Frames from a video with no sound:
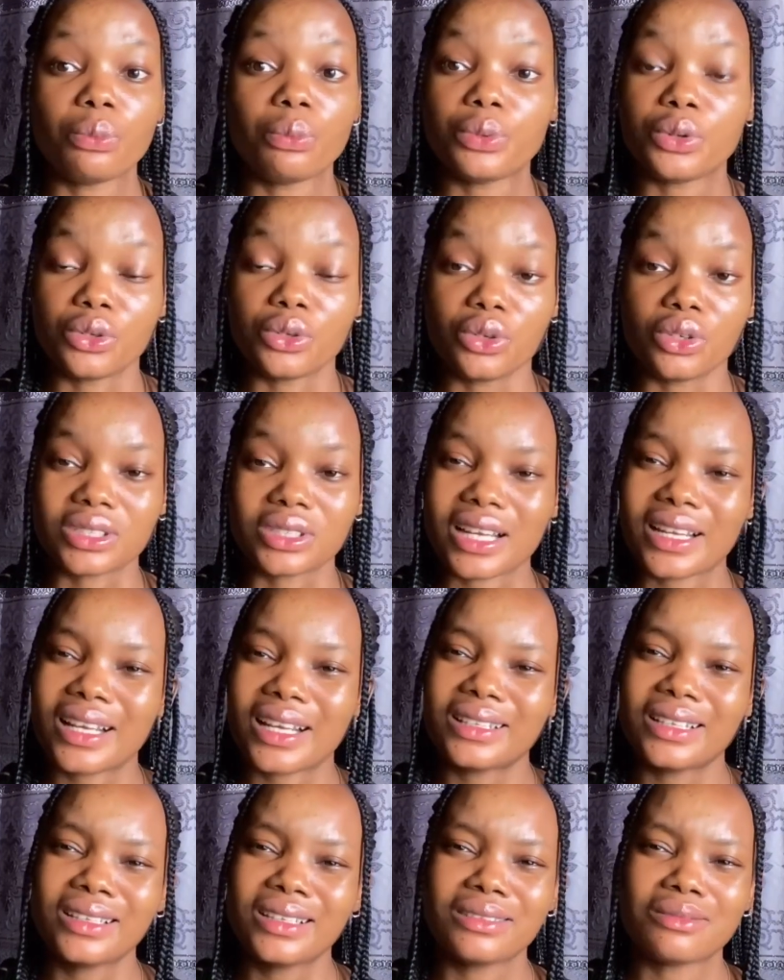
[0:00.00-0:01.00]
product. And
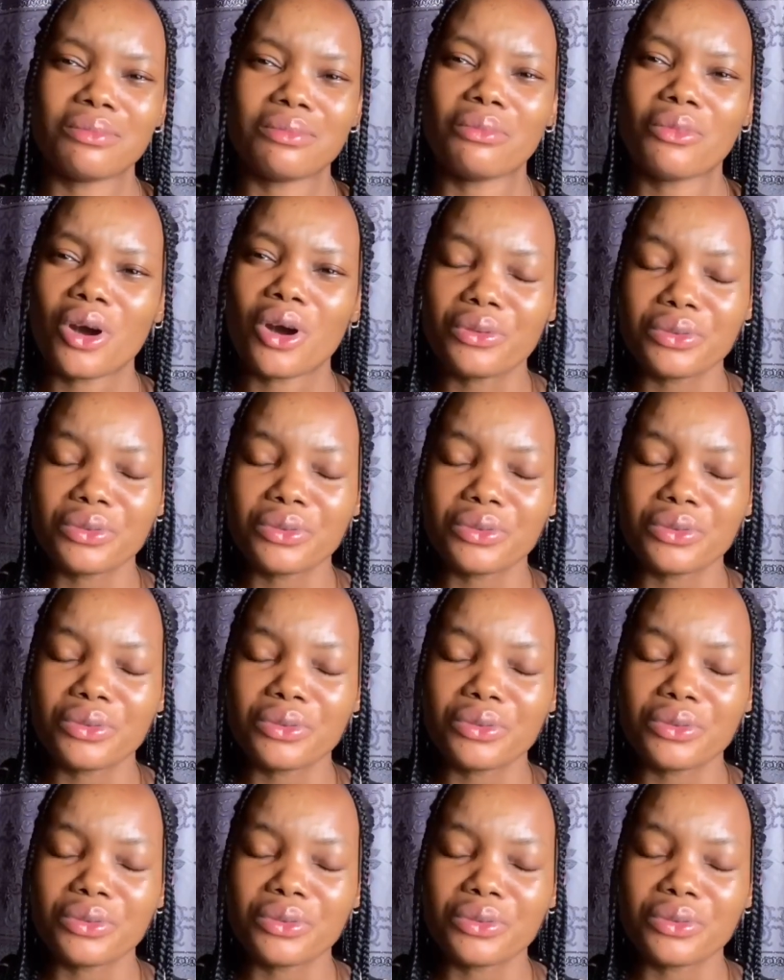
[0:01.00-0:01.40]
I think more